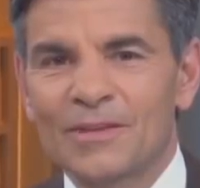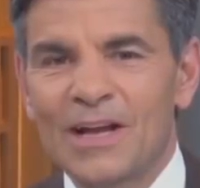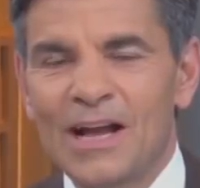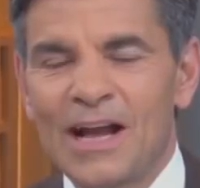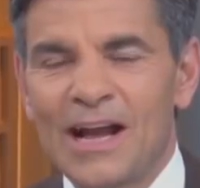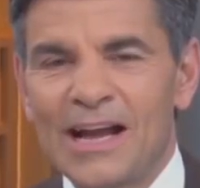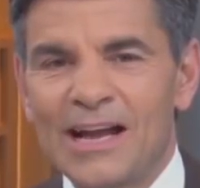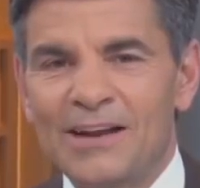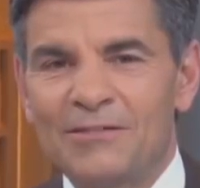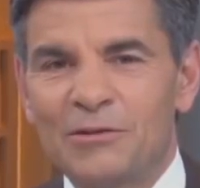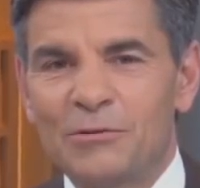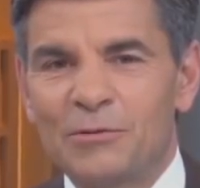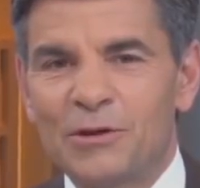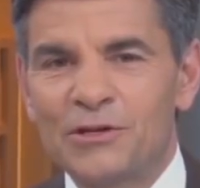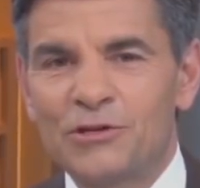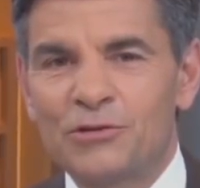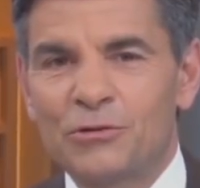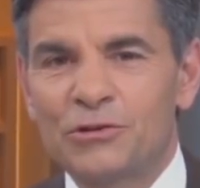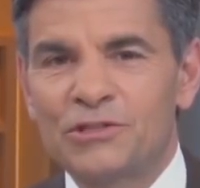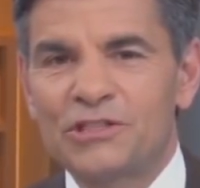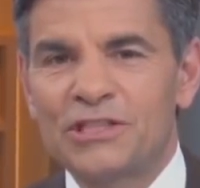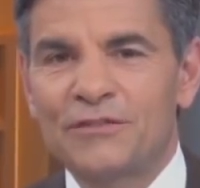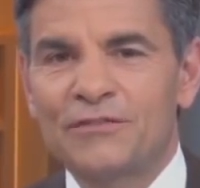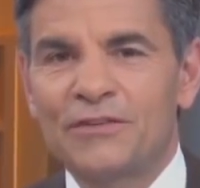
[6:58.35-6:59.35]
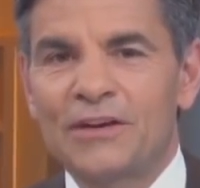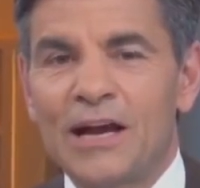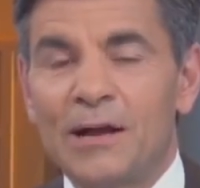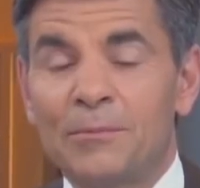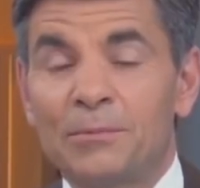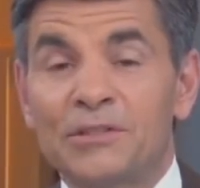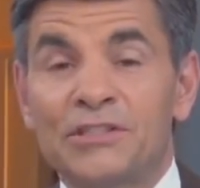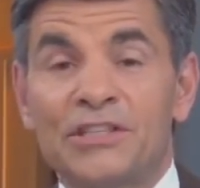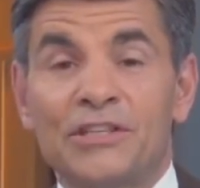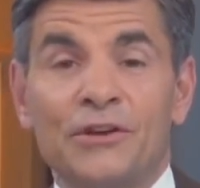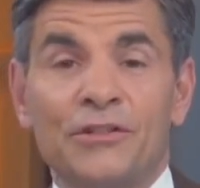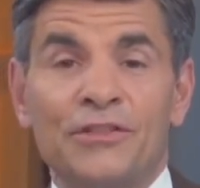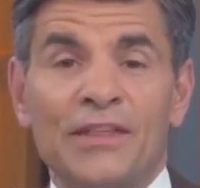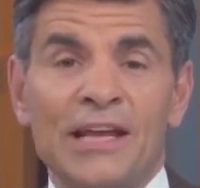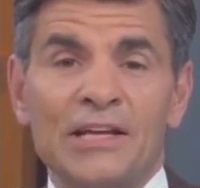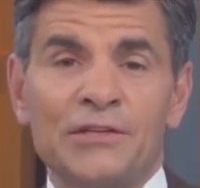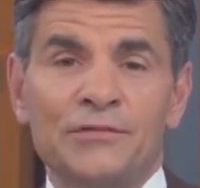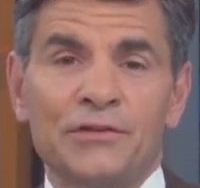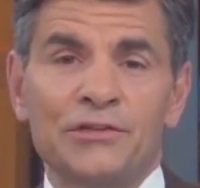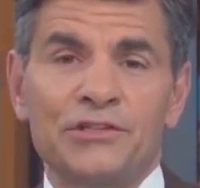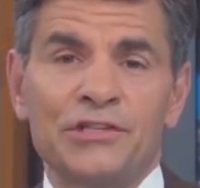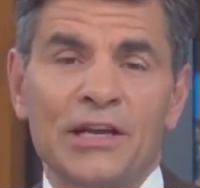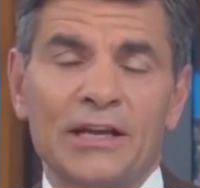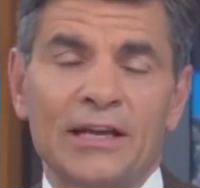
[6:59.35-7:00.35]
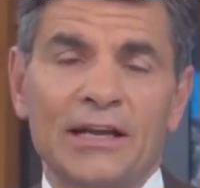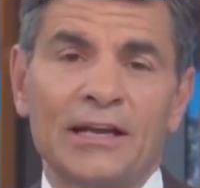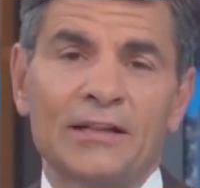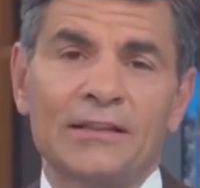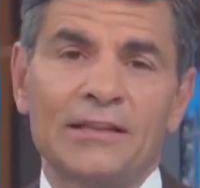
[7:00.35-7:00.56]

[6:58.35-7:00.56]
Hi, everyone. George Stephanopoulos here. Thanks for checking